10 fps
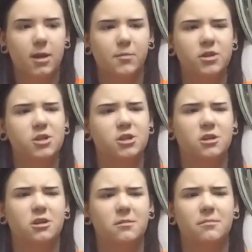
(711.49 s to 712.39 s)
I'm pretty
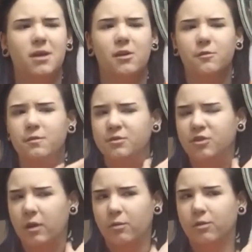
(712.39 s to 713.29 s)
sure e.l.f. in
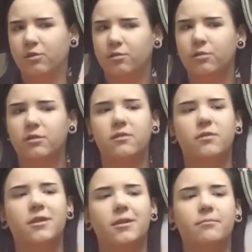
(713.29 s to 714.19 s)
general is
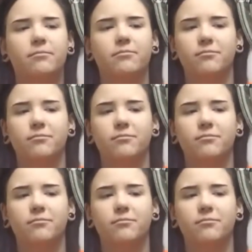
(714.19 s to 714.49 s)
cruelty-free.